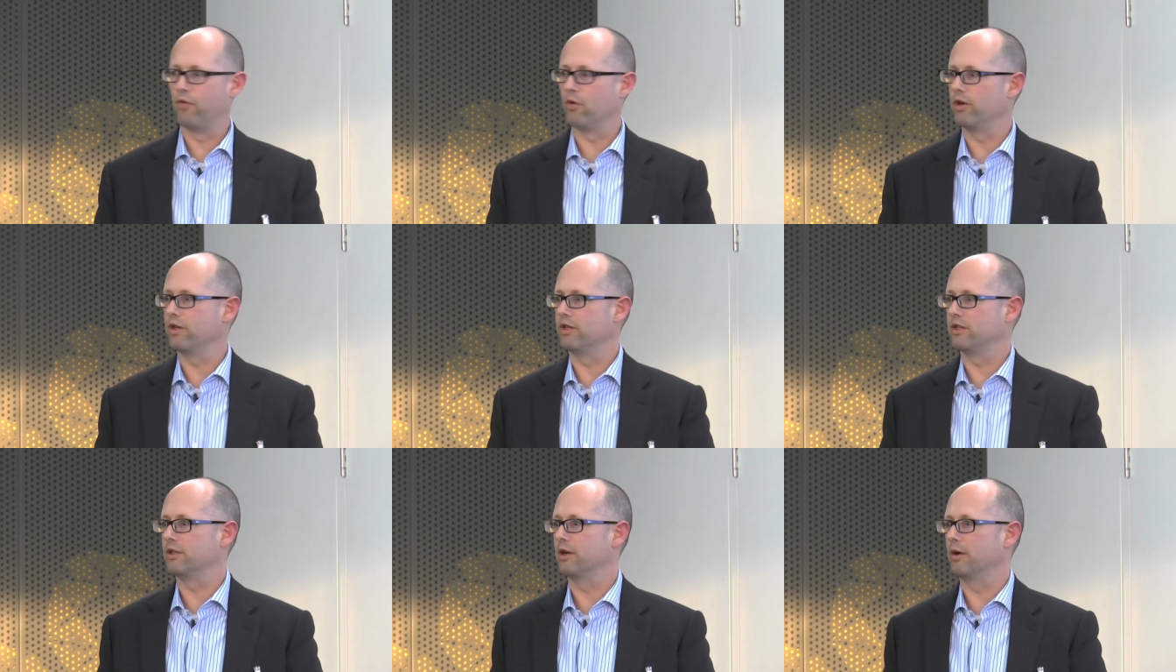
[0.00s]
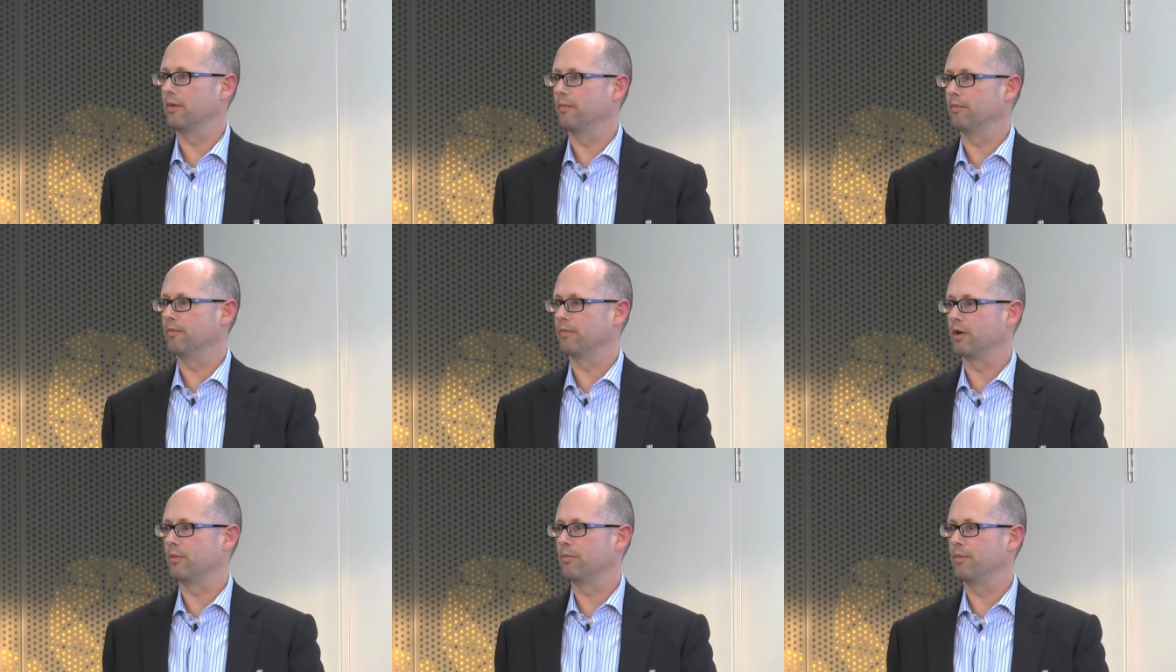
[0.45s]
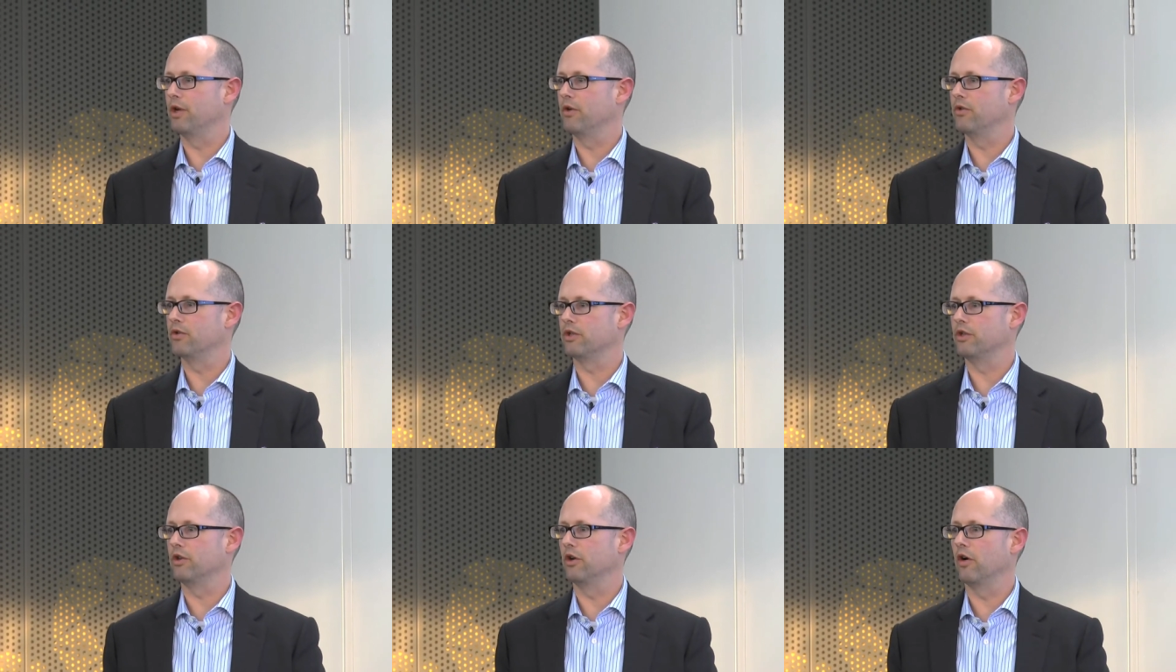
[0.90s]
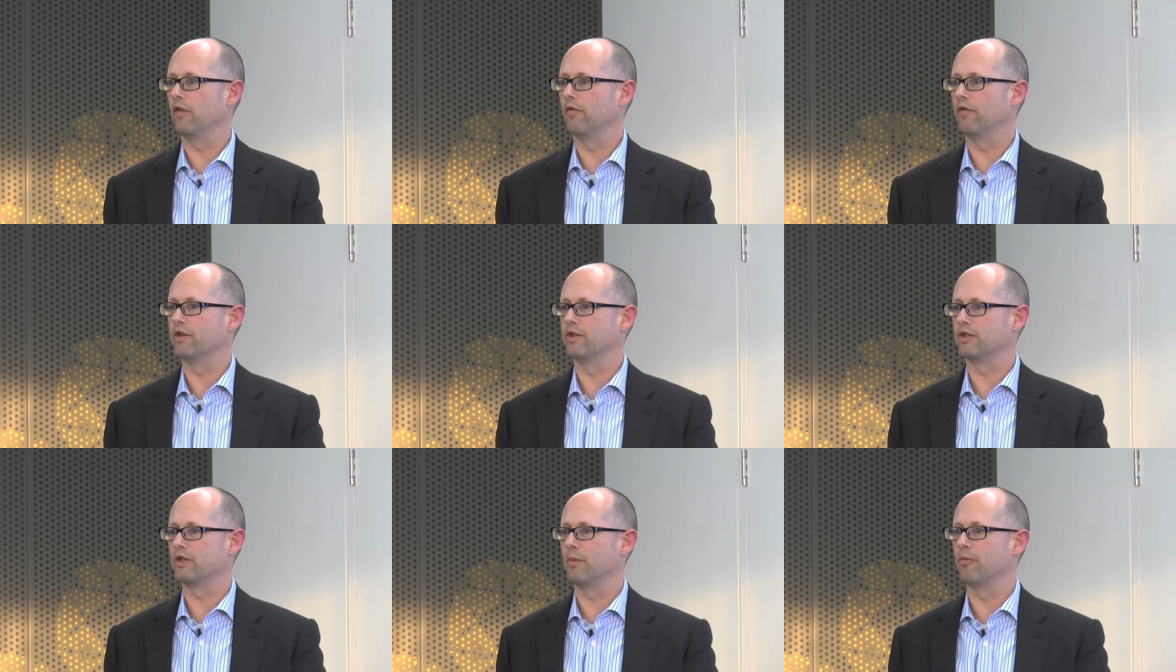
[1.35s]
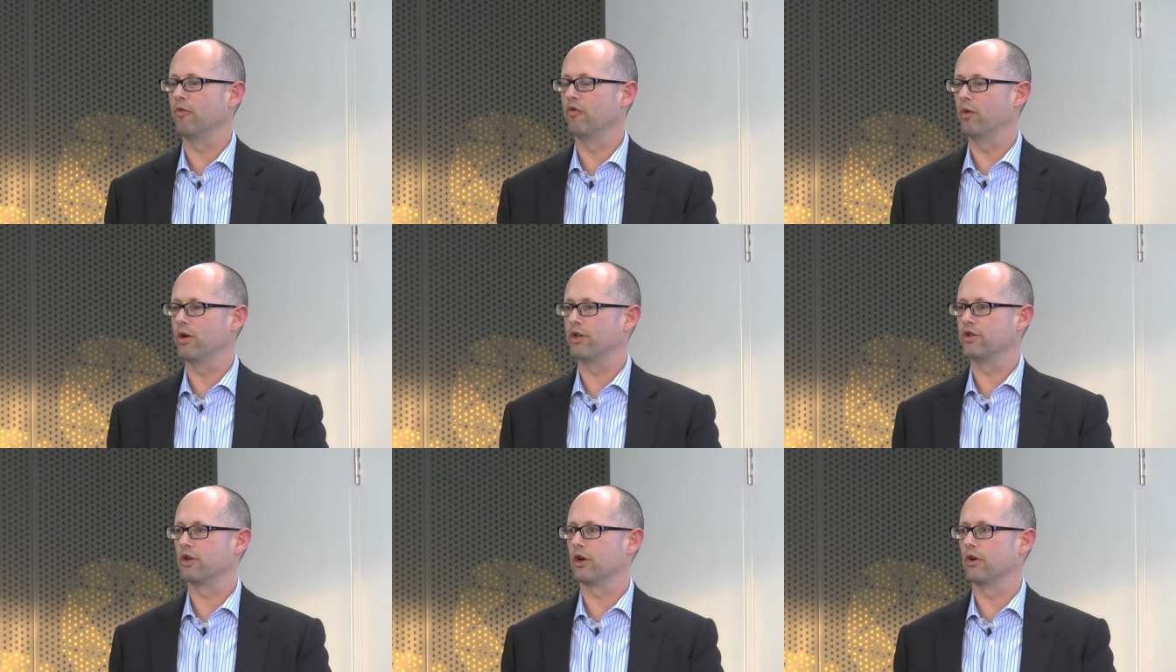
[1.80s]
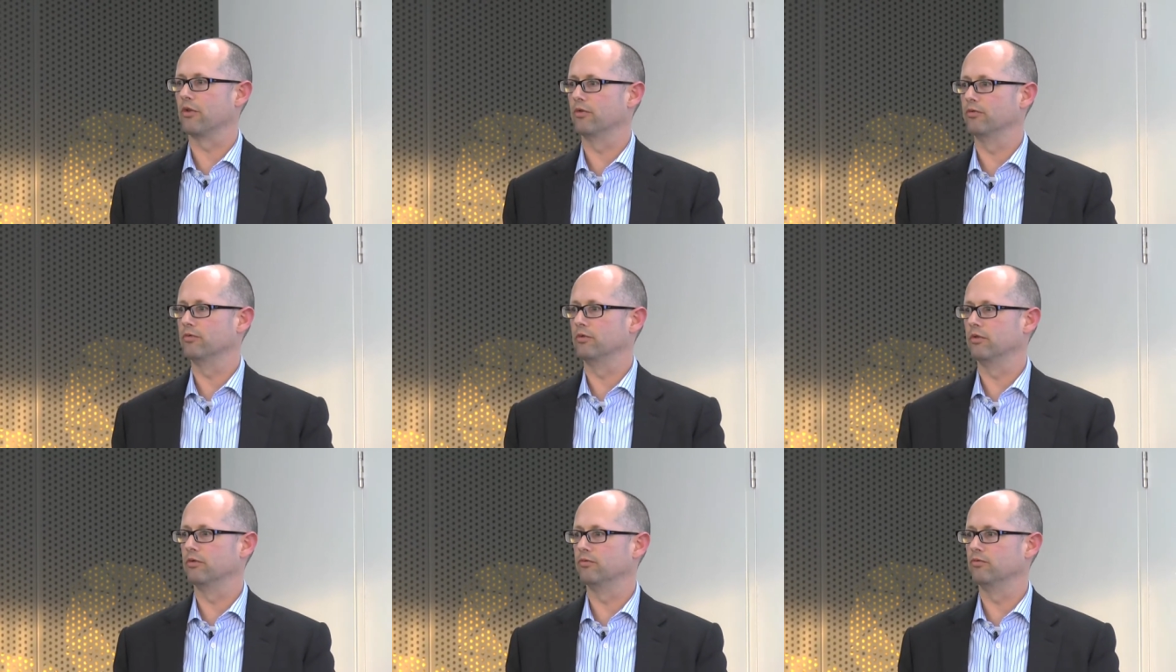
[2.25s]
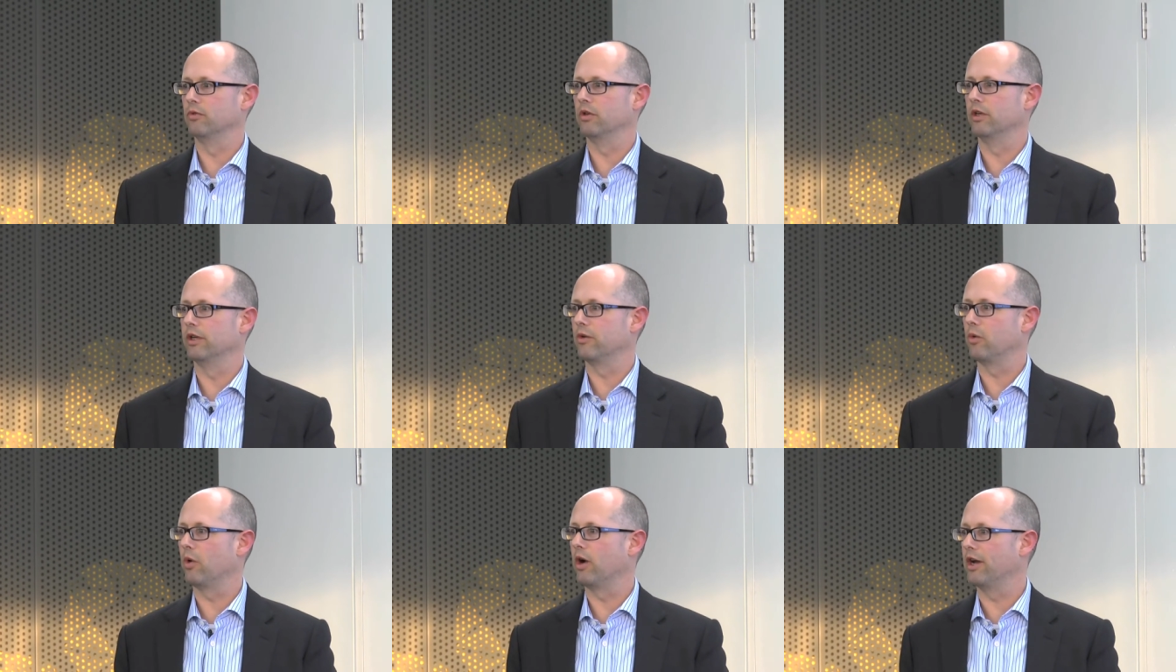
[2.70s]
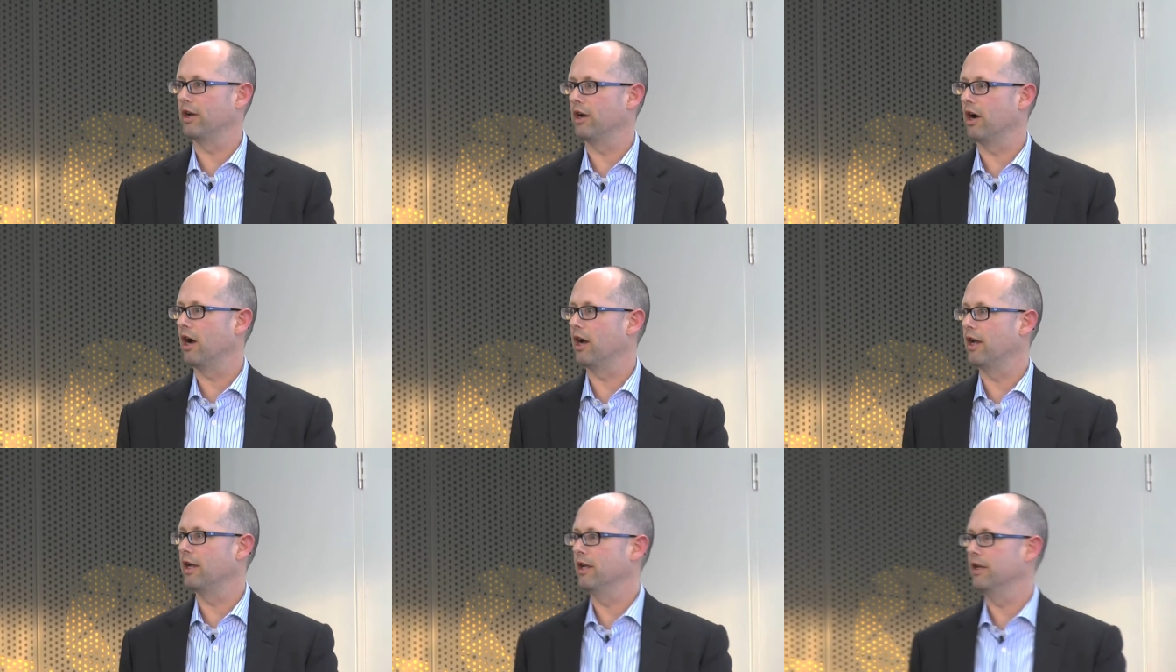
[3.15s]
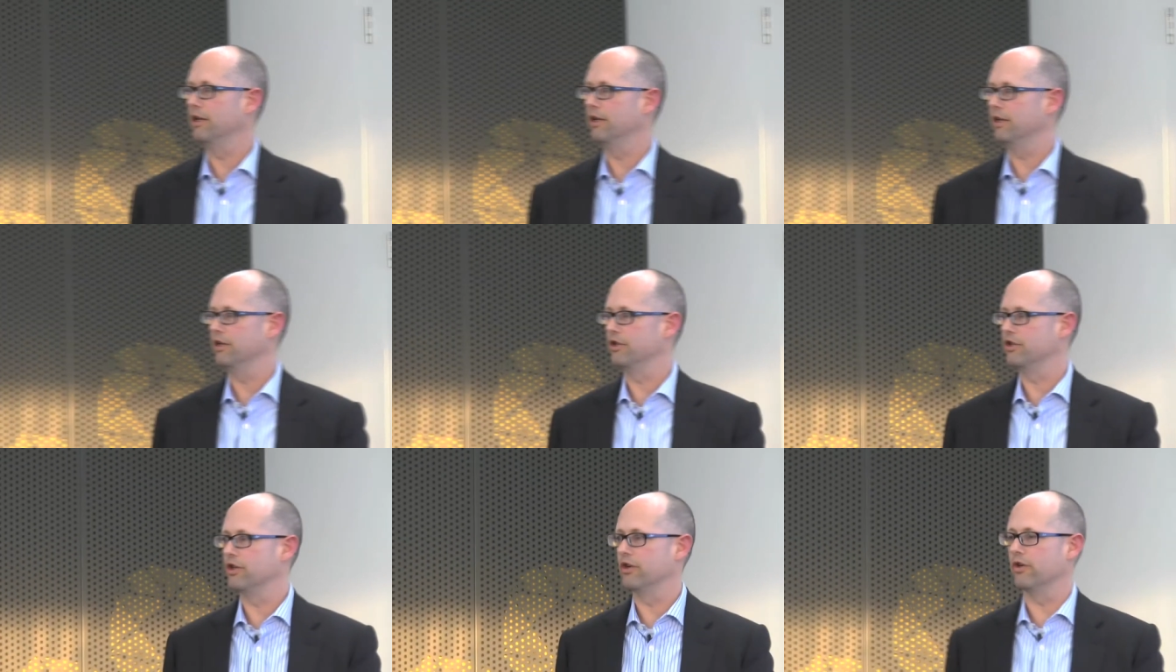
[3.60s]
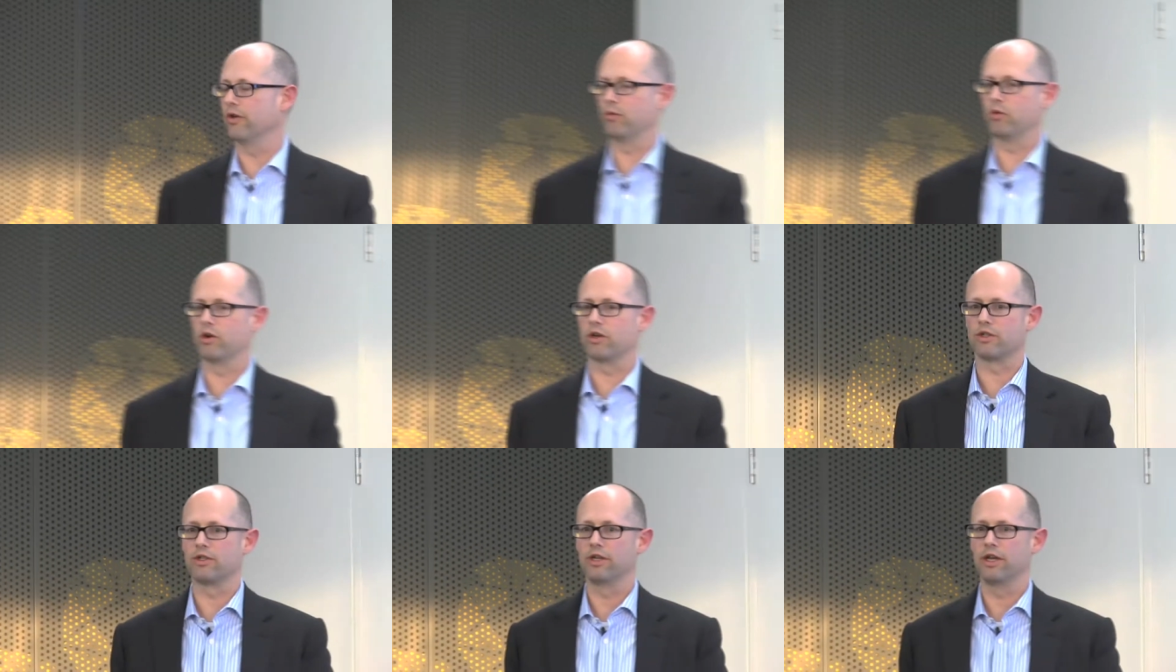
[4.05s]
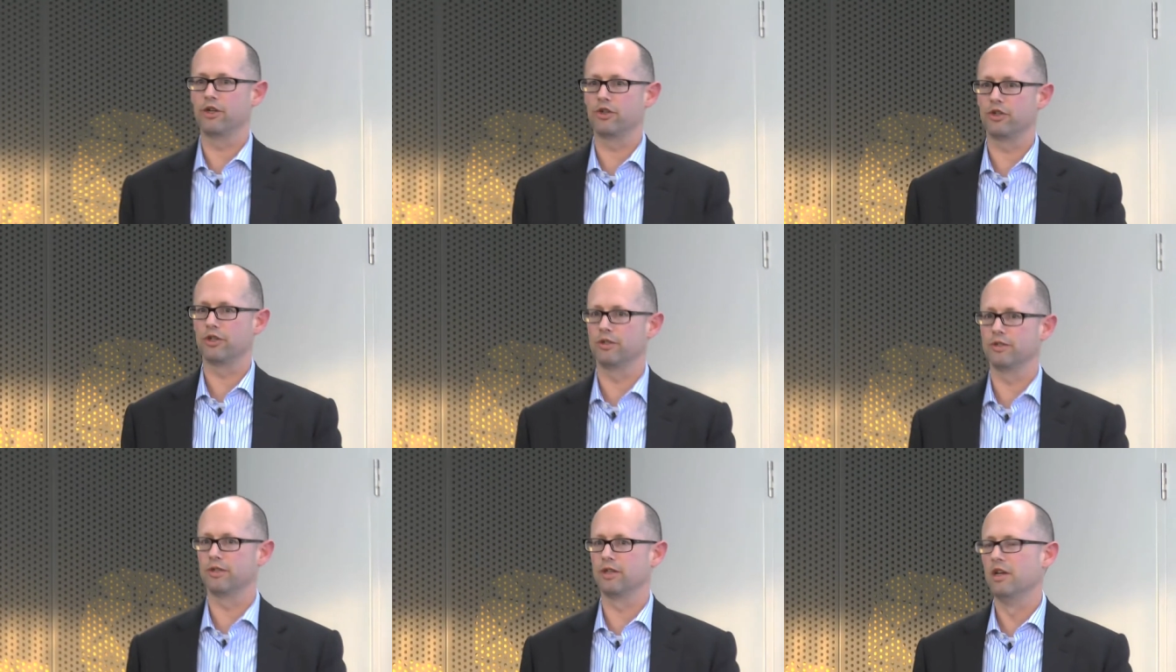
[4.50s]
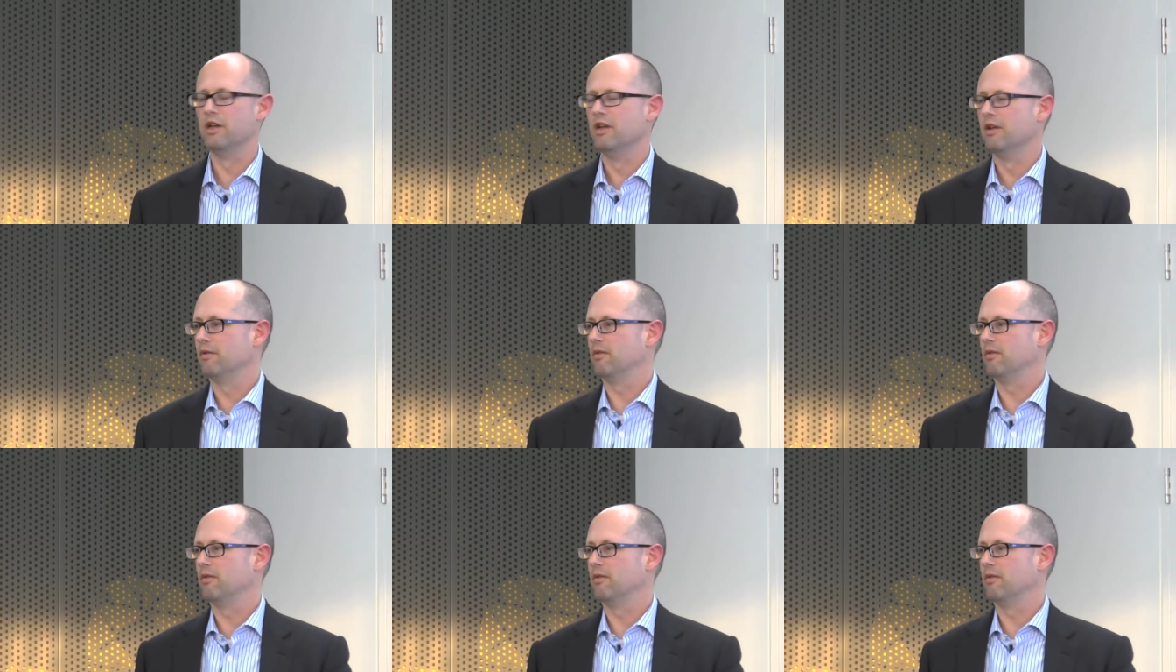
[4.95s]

40 some computers in the office, some of which are really quite high end engineering workstations.